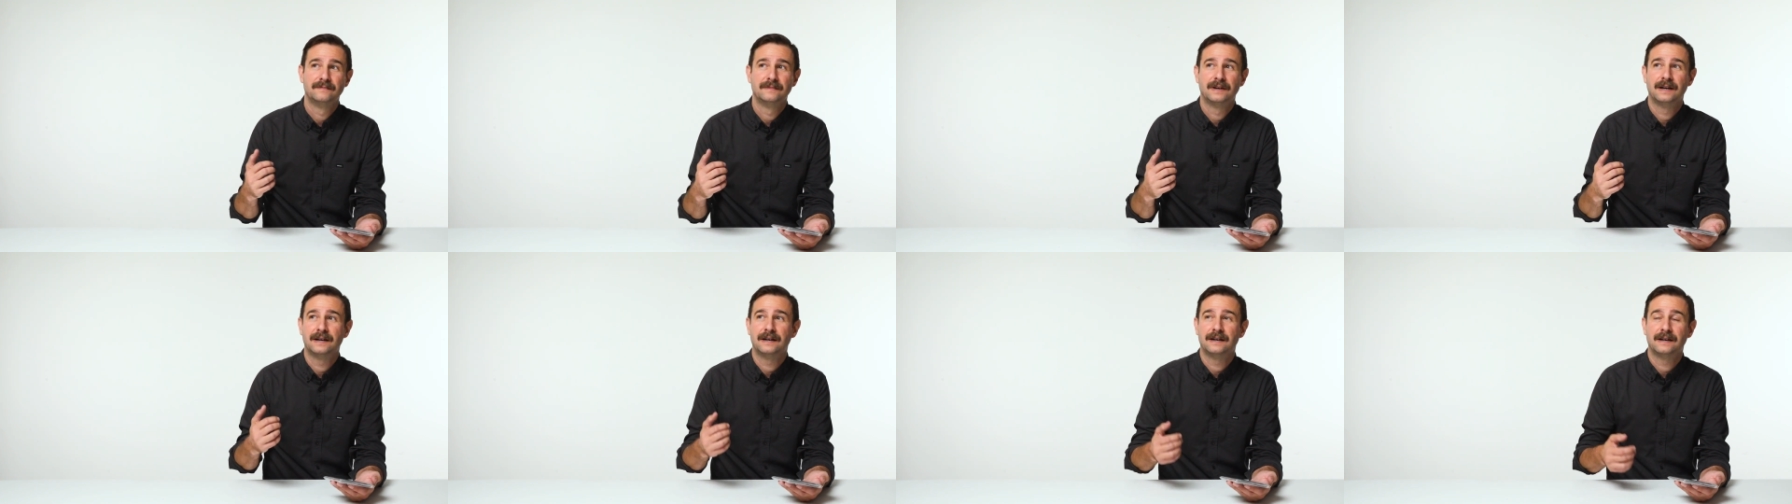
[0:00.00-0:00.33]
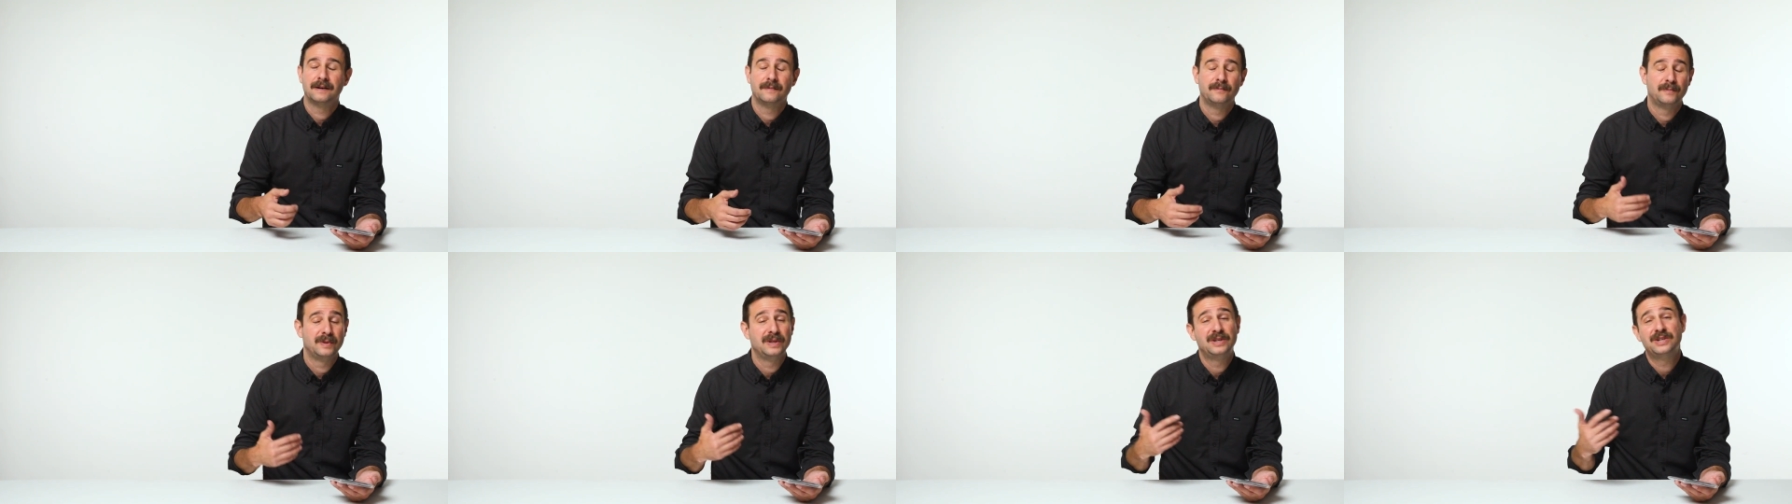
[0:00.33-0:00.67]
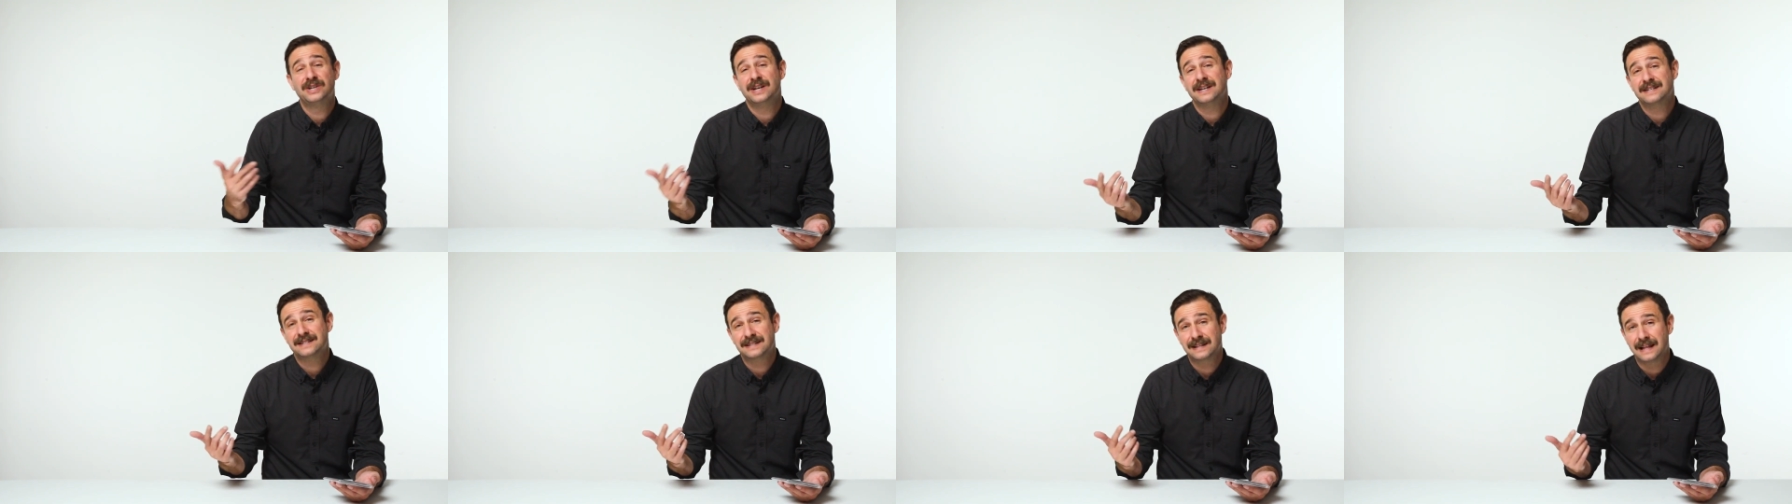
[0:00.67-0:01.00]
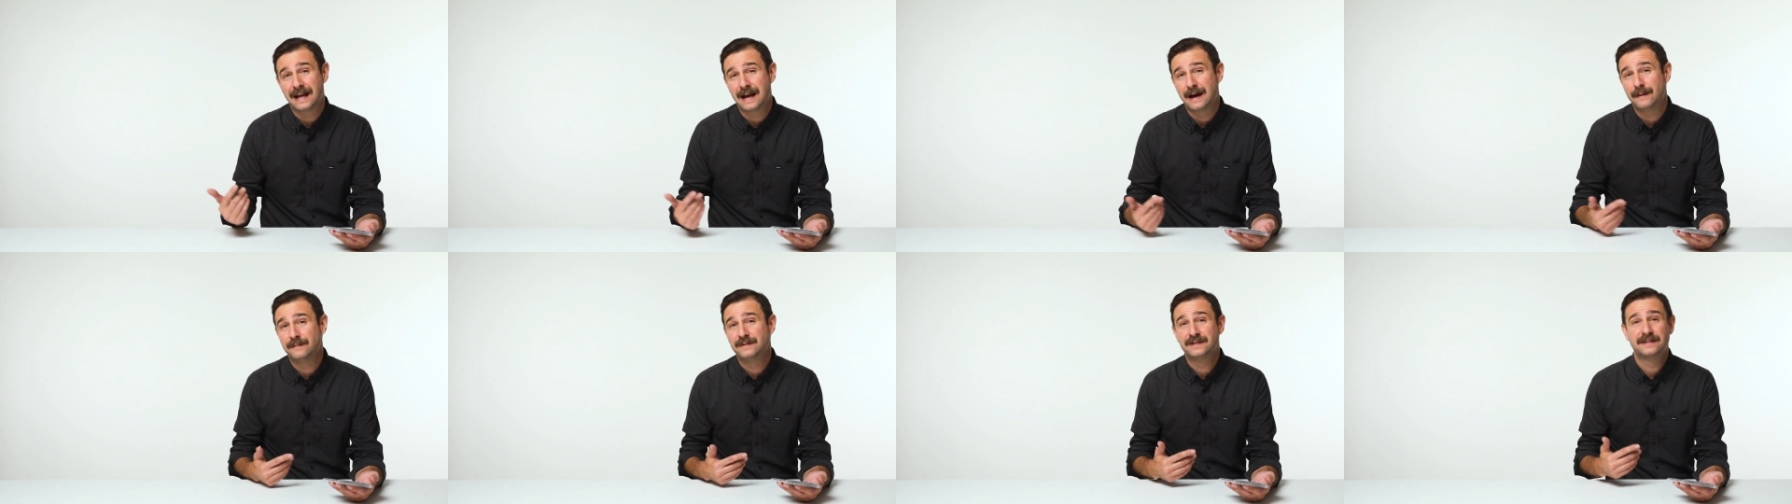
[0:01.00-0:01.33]
BGS
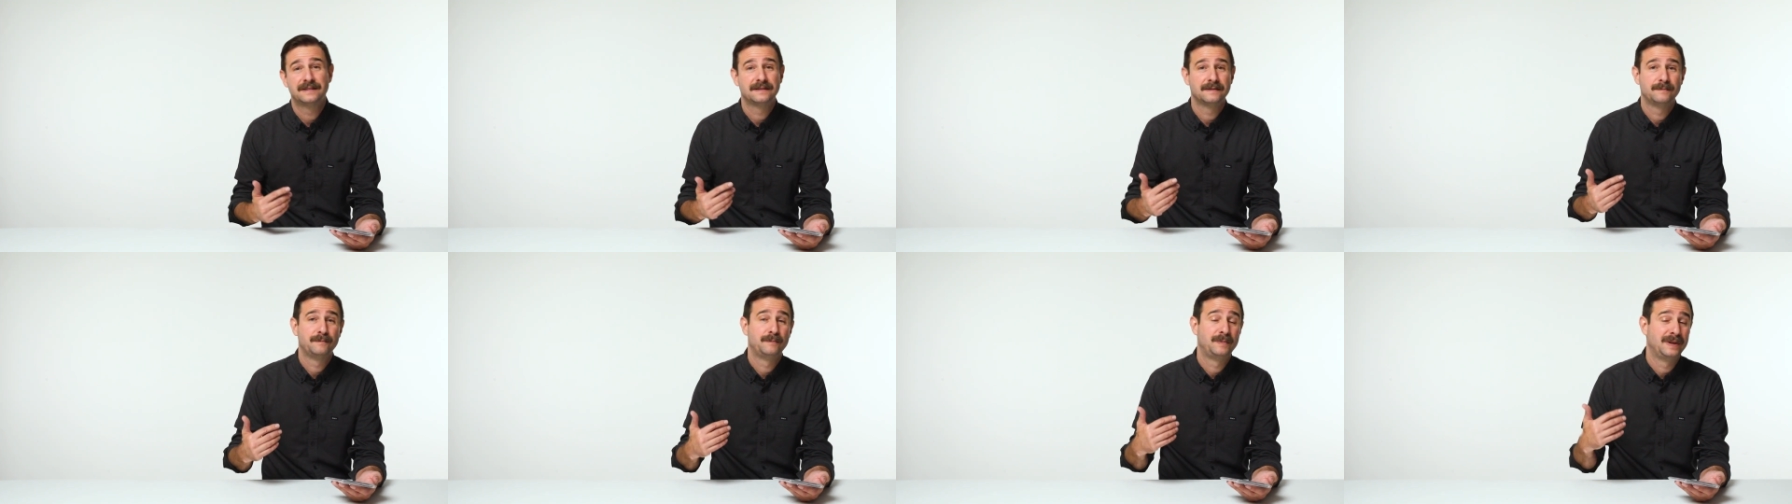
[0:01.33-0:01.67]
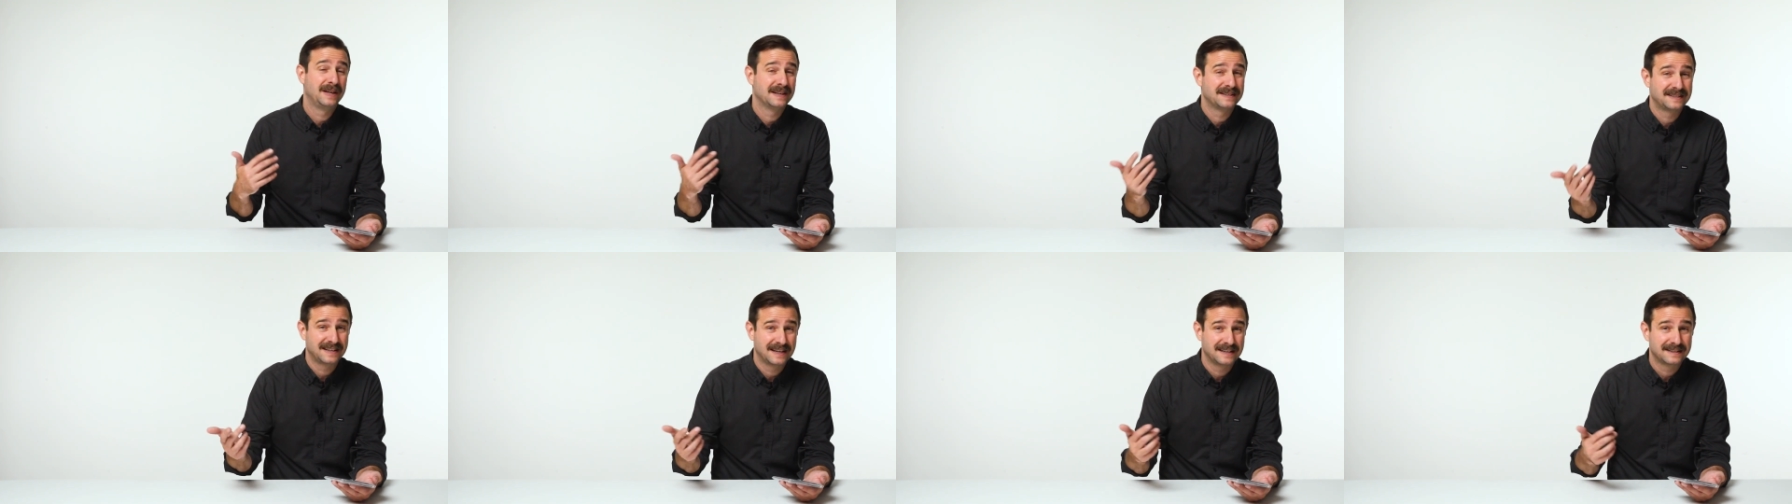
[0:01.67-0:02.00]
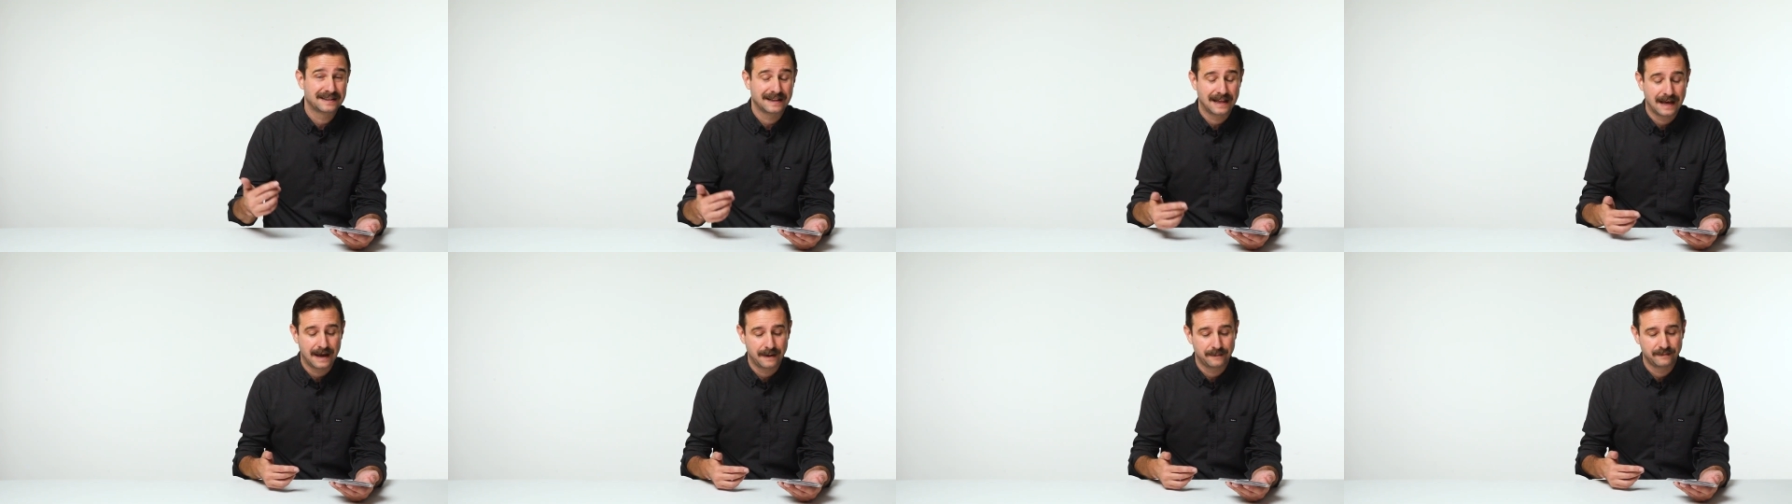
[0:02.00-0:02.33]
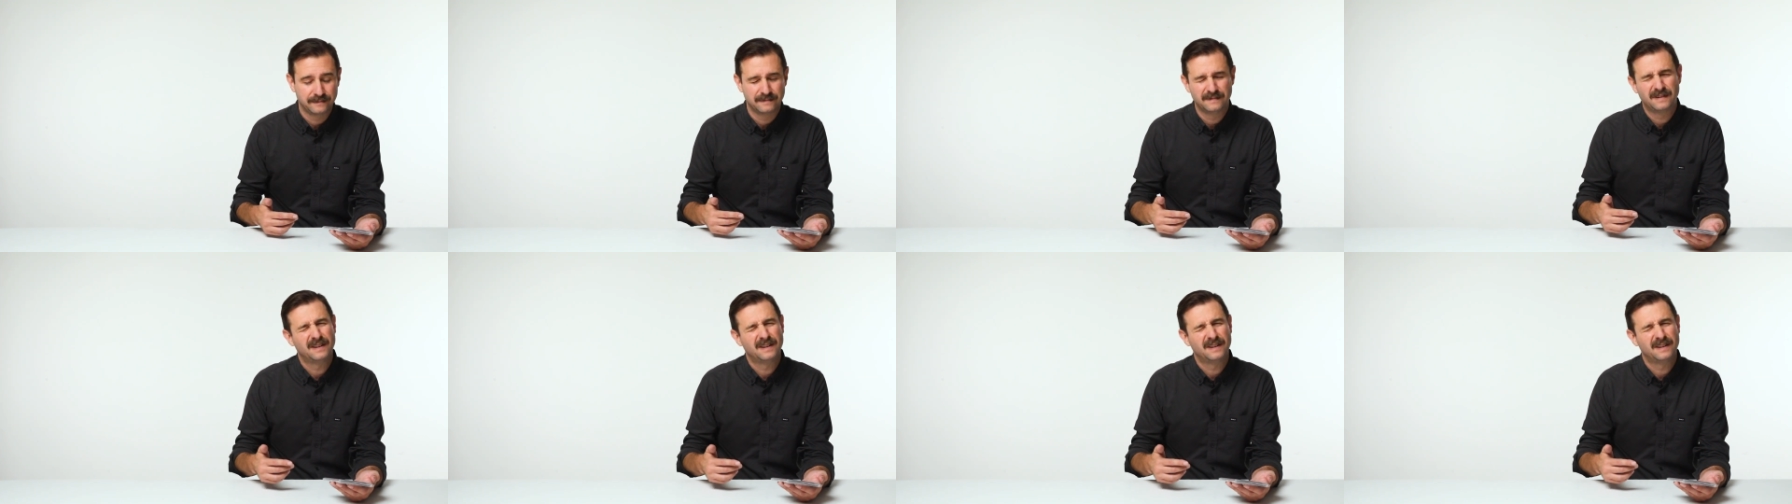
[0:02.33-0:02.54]
slabs, PSA slab.